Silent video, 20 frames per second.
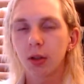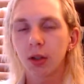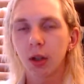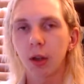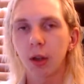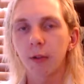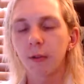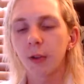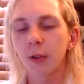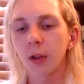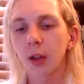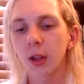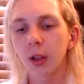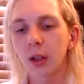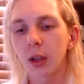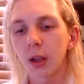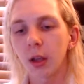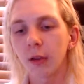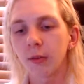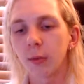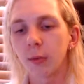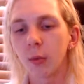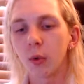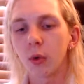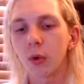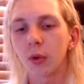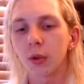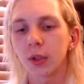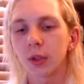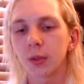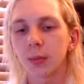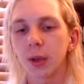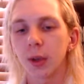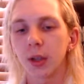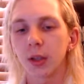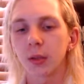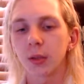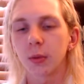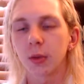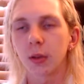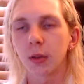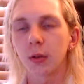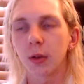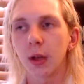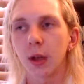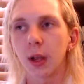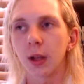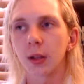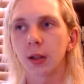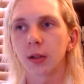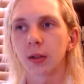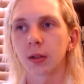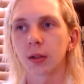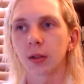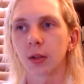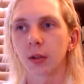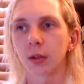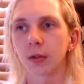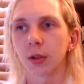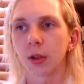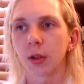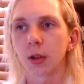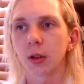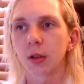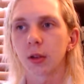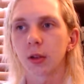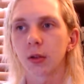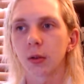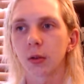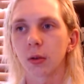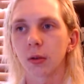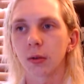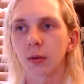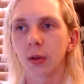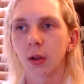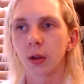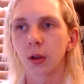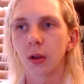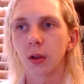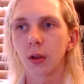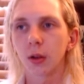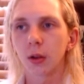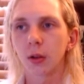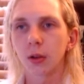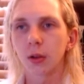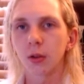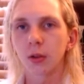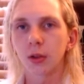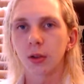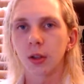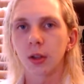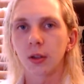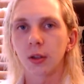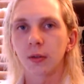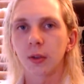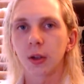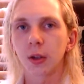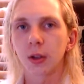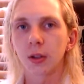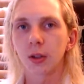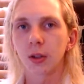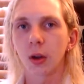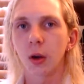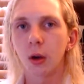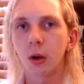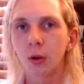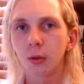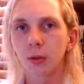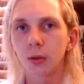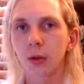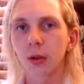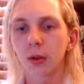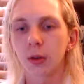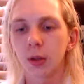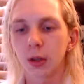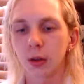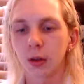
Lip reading: I feel like you have more space with your hands and stuff, so you can sort of use these fingers to hold the